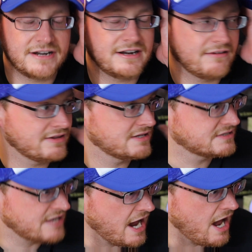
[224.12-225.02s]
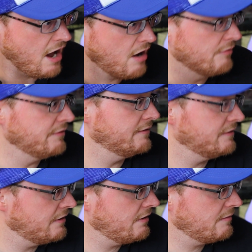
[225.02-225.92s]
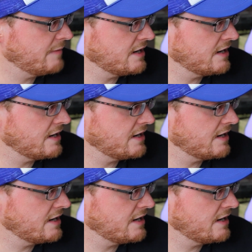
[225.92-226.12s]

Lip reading: didn't I write this down? Oh my